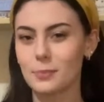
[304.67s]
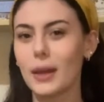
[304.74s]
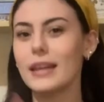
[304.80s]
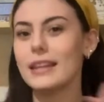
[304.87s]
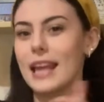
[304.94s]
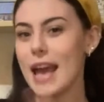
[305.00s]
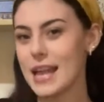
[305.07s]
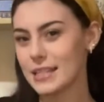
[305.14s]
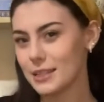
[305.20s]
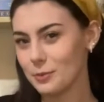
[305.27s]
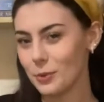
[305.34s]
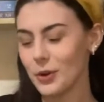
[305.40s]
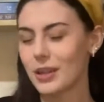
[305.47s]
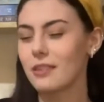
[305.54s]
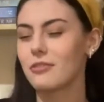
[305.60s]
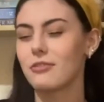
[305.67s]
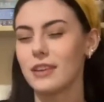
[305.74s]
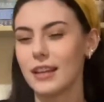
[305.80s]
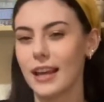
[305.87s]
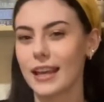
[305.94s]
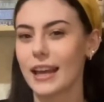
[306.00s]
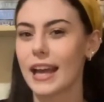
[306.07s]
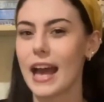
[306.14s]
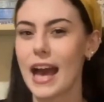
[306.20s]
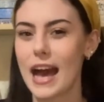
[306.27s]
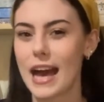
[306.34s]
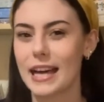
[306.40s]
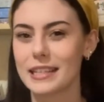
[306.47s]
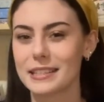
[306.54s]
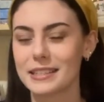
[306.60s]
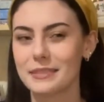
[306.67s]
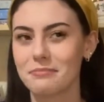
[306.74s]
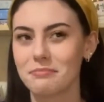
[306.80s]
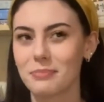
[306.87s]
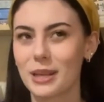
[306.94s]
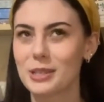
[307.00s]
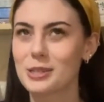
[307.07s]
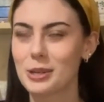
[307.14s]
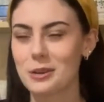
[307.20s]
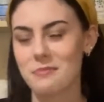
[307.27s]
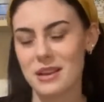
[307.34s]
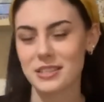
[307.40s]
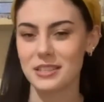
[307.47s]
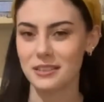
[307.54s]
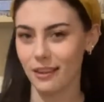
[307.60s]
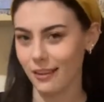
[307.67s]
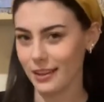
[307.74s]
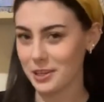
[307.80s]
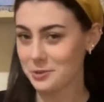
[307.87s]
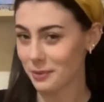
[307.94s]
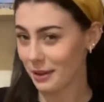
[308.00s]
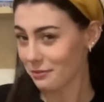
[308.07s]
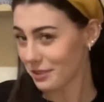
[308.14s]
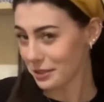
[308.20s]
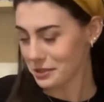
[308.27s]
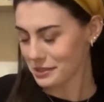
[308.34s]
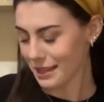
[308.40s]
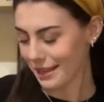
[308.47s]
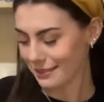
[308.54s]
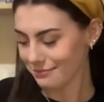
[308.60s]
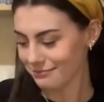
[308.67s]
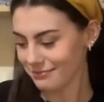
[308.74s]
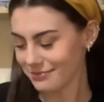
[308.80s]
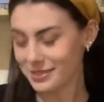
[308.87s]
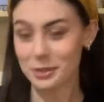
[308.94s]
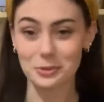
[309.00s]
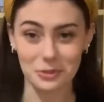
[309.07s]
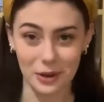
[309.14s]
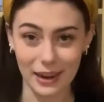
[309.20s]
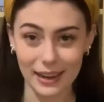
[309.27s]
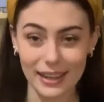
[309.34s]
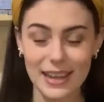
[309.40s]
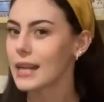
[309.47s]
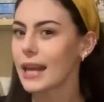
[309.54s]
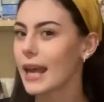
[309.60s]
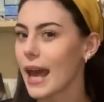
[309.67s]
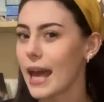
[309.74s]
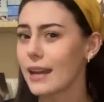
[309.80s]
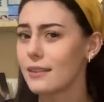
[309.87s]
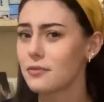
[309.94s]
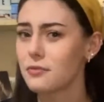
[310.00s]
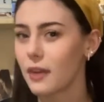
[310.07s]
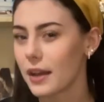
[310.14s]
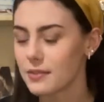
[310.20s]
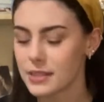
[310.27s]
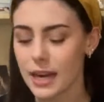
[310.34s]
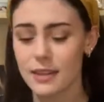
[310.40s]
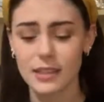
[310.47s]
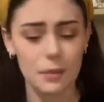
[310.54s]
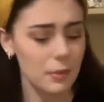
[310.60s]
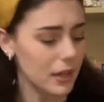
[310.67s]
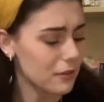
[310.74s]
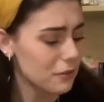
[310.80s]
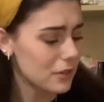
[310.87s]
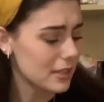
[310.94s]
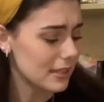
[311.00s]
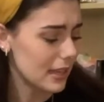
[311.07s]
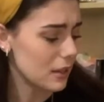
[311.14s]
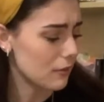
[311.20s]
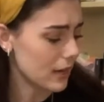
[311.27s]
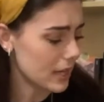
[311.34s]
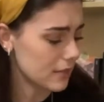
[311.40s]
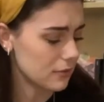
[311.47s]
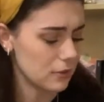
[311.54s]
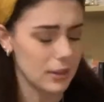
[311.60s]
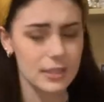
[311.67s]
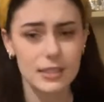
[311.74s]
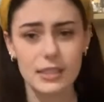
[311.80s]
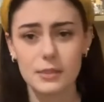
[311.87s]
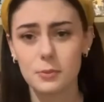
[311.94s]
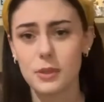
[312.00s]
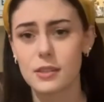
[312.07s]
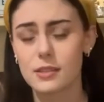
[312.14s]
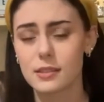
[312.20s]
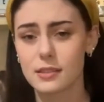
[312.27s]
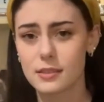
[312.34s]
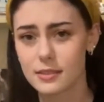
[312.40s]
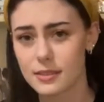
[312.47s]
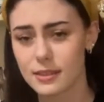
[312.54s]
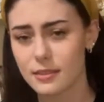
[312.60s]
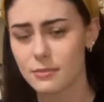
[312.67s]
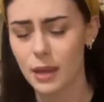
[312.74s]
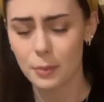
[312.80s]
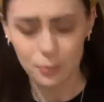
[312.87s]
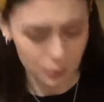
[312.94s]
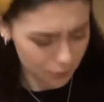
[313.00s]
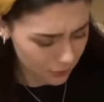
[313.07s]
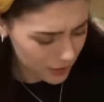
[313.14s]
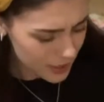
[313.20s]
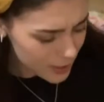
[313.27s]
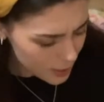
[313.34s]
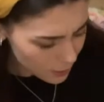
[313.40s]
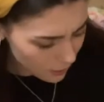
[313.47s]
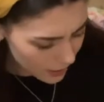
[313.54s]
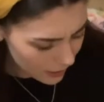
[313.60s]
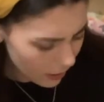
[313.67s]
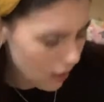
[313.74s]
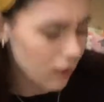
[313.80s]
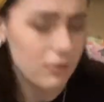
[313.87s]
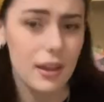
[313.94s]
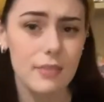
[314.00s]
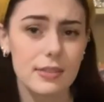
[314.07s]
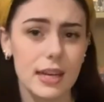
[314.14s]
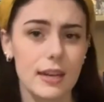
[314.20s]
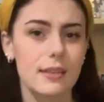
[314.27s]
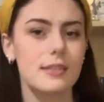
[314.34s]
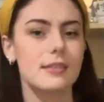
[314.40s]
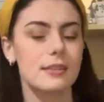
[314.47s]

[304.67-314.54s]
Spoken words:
by the end of the book and feel like I had a certain amount of knowledge about figure skating. So it was great. And again, 5 stars. I'm not even going to say the ratings for the rest of these because I'm pretty sure they're all 5 stars.